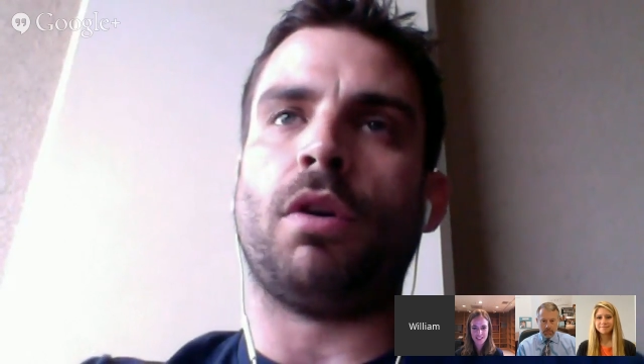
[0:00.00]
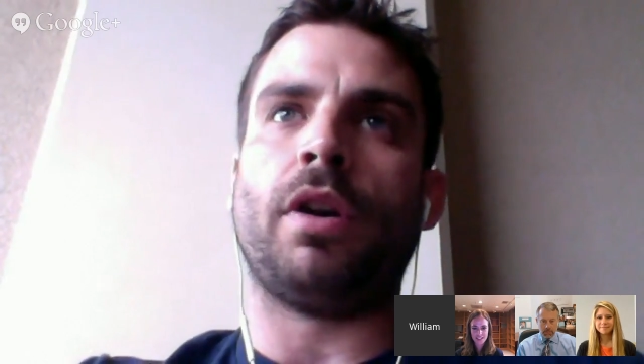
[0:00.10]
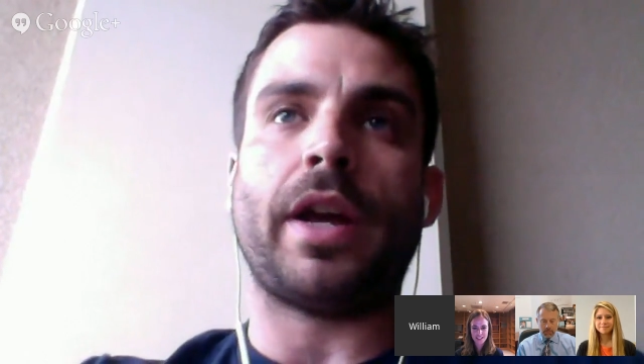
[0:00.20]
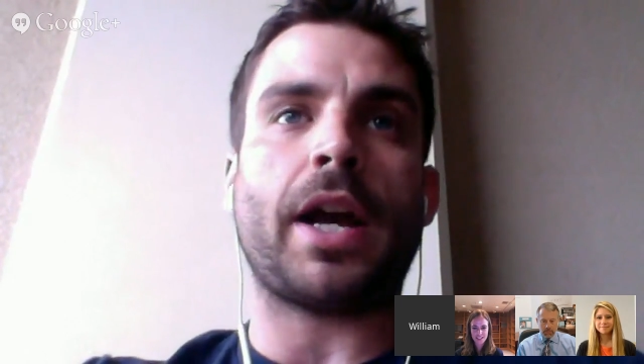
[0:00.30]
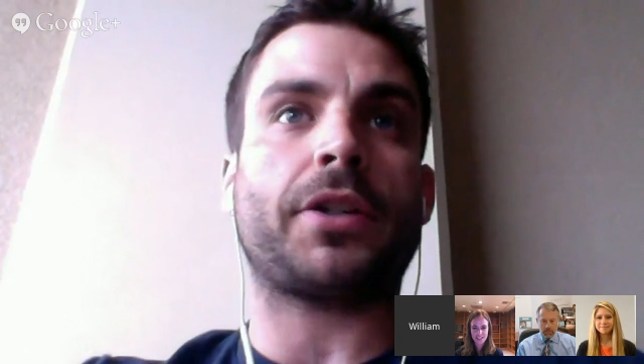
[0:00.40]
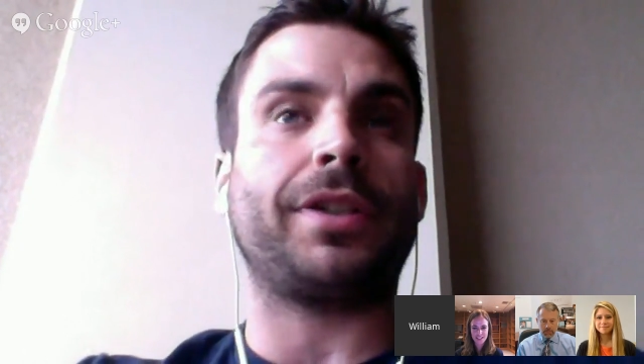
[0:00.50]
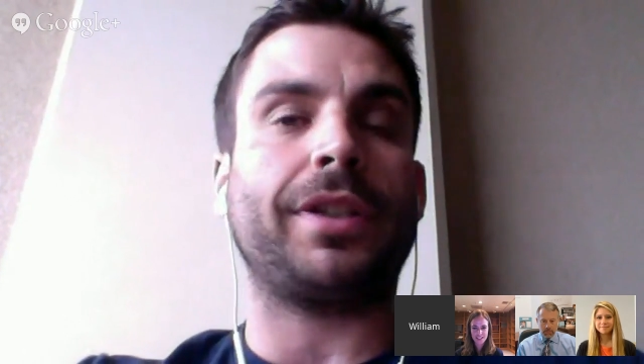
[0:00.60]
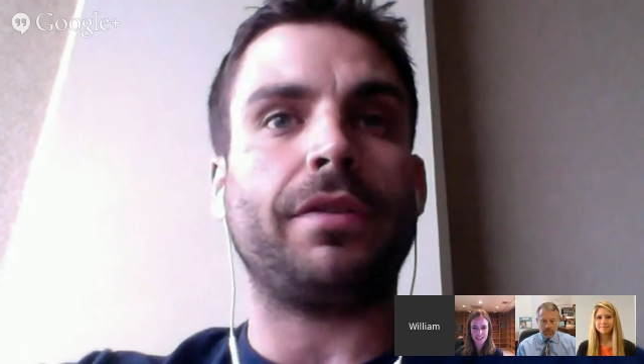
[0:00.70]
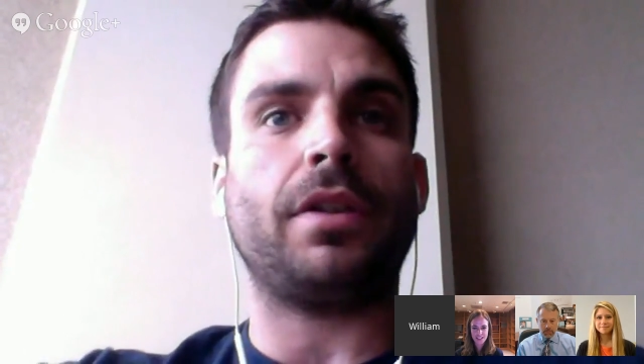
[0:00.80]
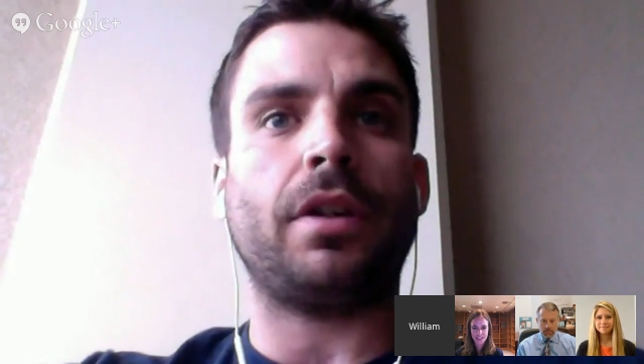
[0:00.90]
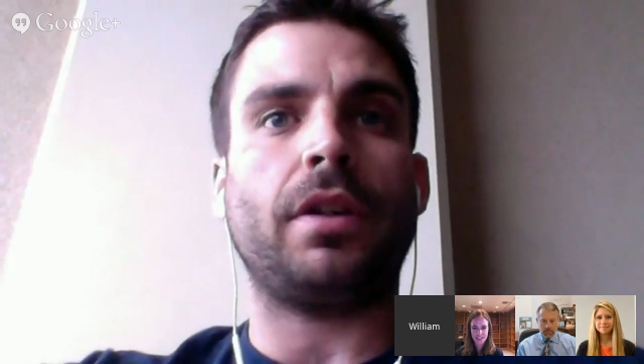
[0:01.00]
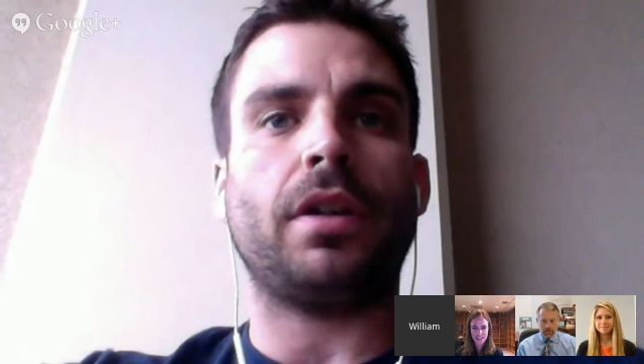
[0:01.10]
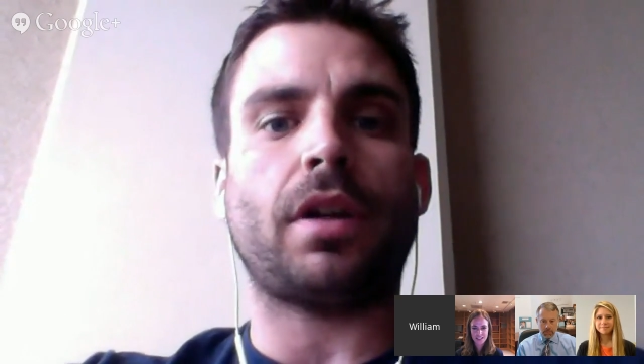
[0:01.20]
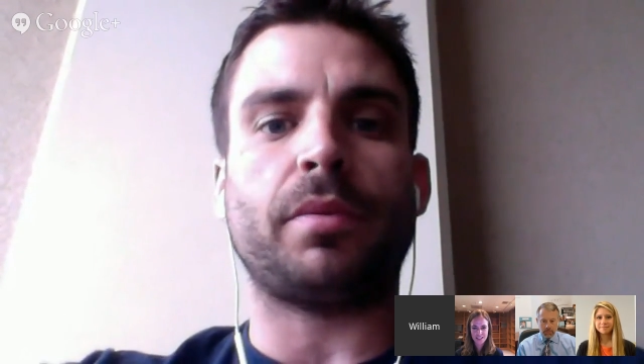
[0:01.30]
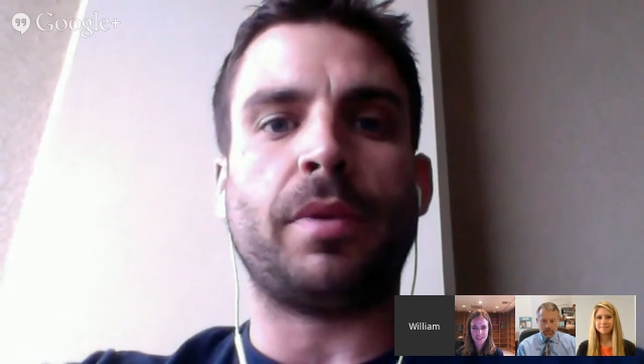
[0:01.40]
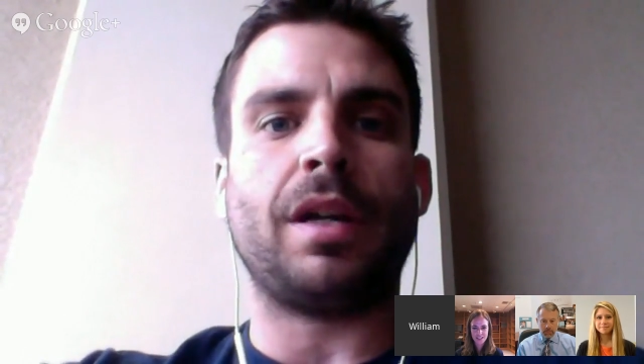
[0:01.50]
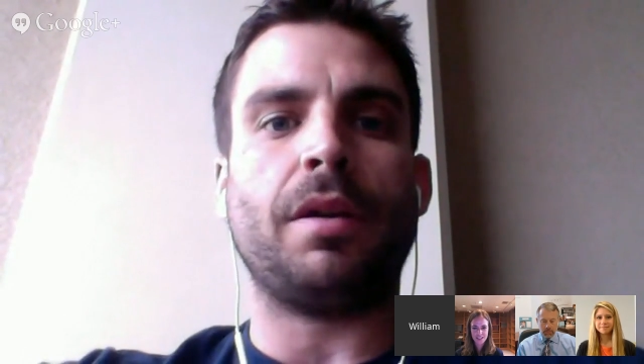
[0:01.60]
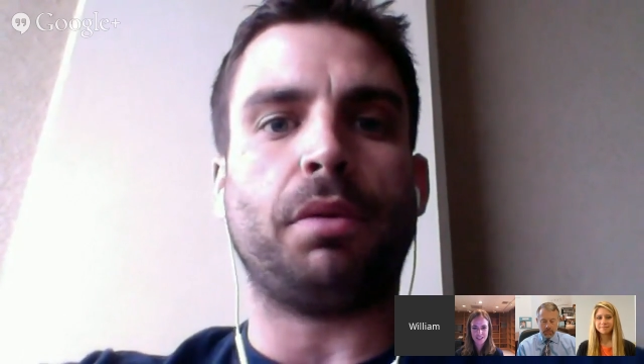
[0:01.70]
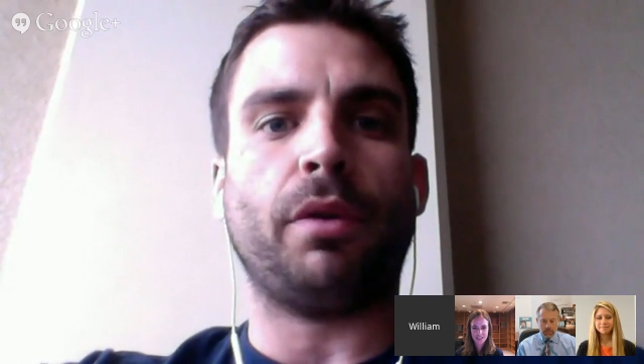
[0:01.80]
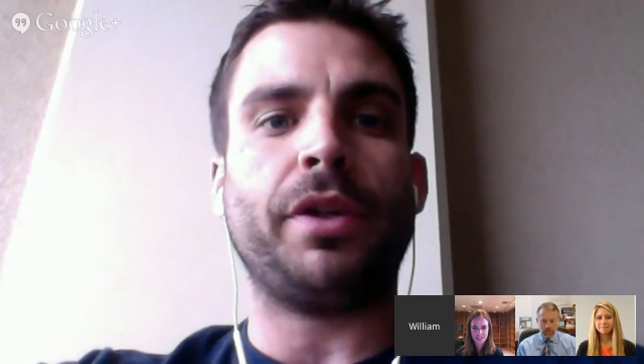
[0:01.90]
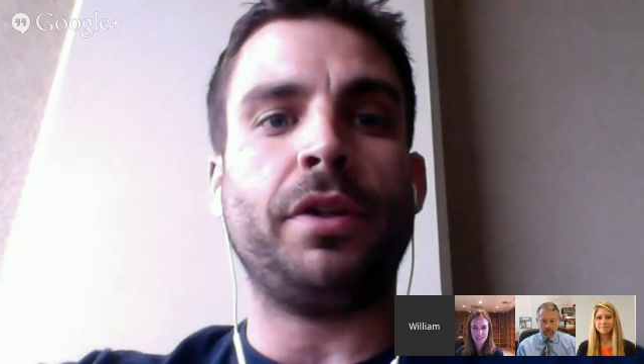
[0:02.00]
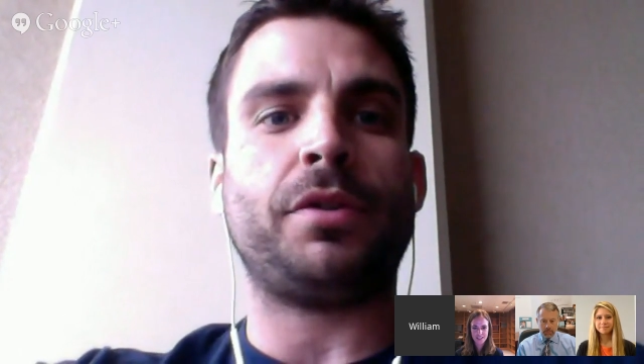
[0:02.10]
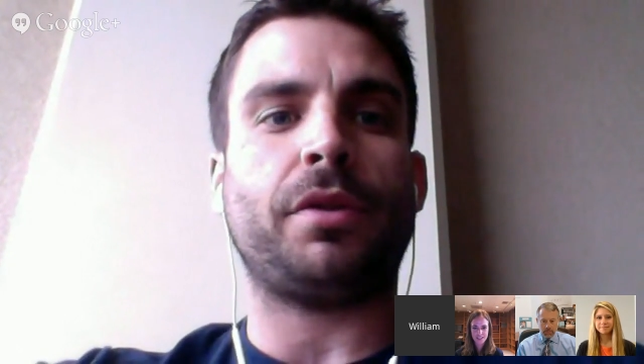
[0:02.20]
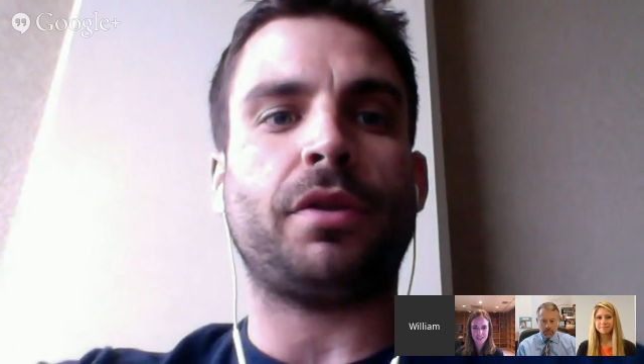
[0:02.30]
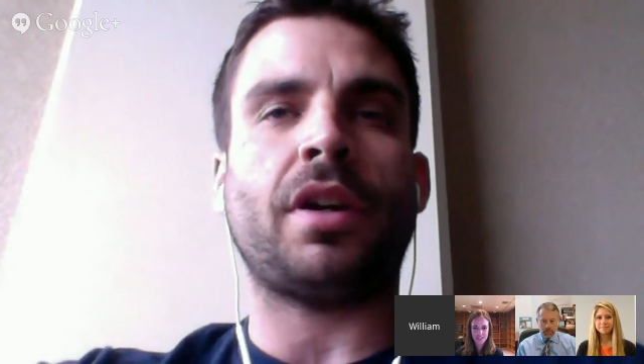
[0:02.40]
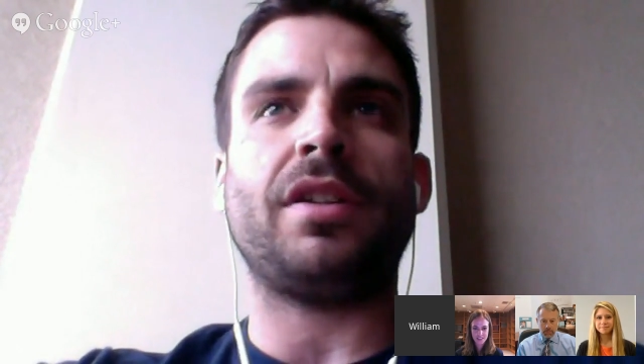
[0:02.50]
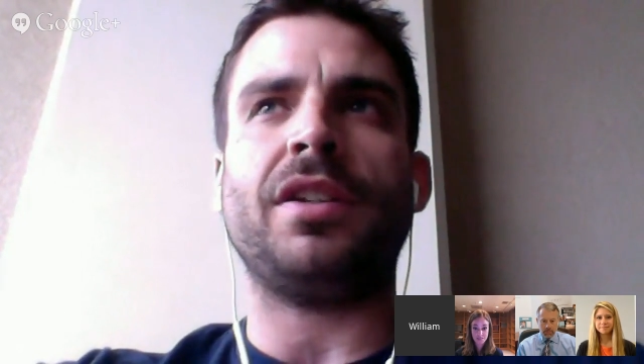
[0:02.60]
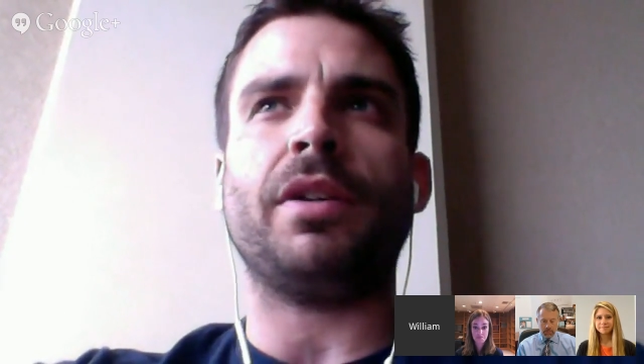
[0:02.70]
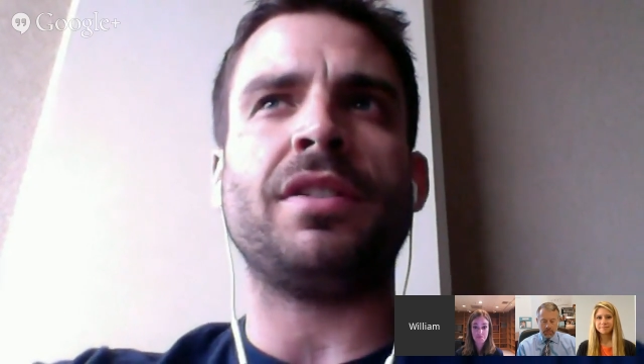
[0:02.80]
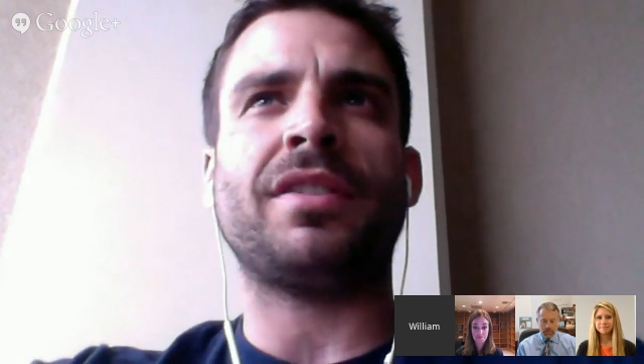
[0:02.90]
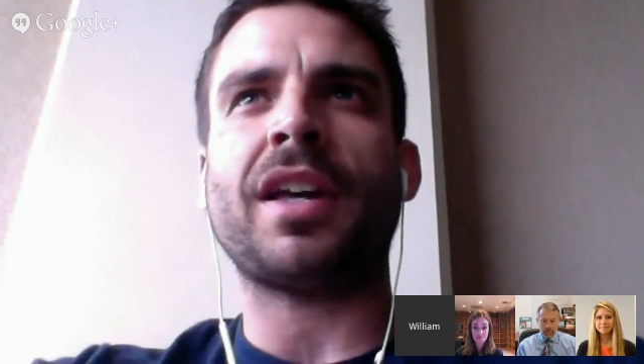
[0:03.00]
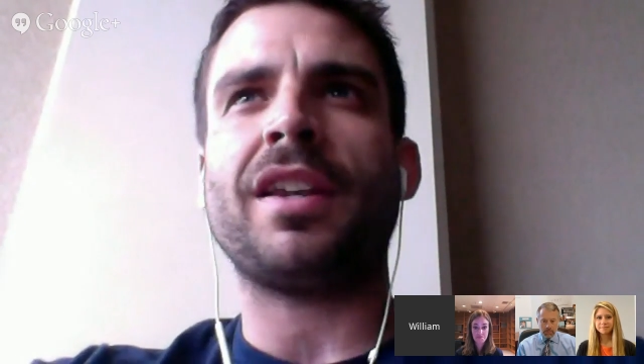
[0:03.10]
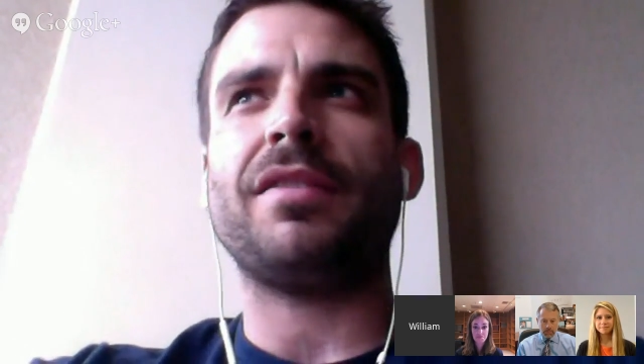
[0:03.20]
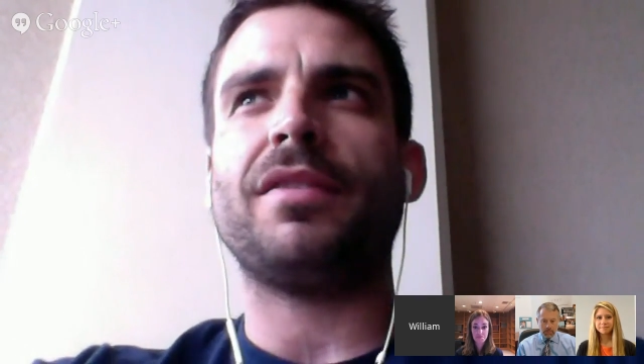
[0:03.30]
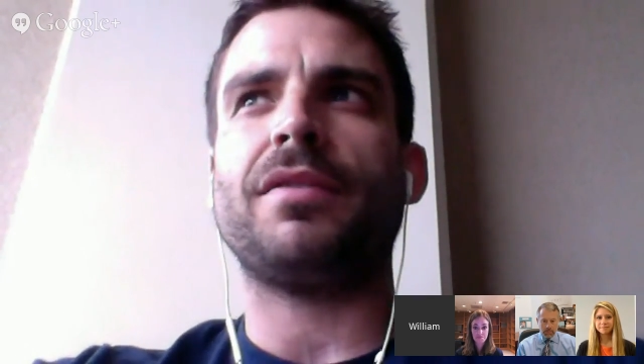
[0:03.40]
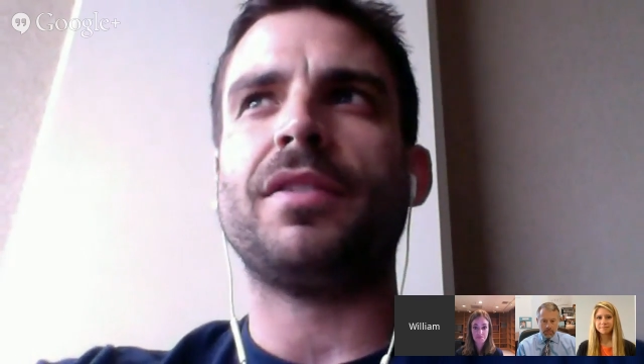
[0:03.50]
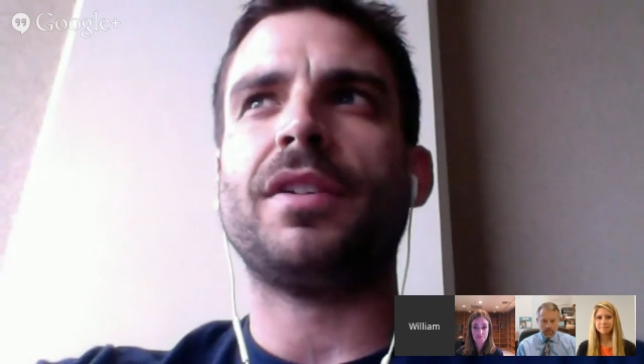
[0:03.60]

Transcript: were actually a couple of my employees who thought, isn't that